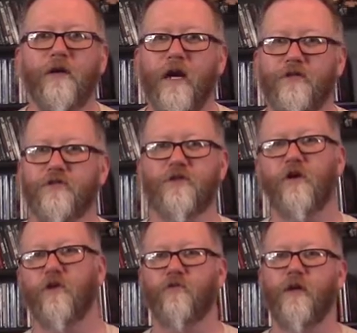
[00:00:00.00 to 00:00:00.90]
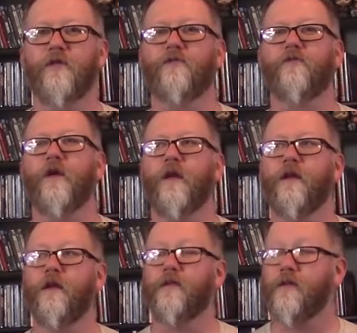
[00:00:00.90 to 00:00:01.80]
and not just on a green screen
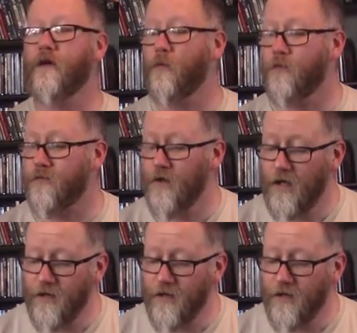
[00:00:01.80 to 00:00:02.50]
and I think that was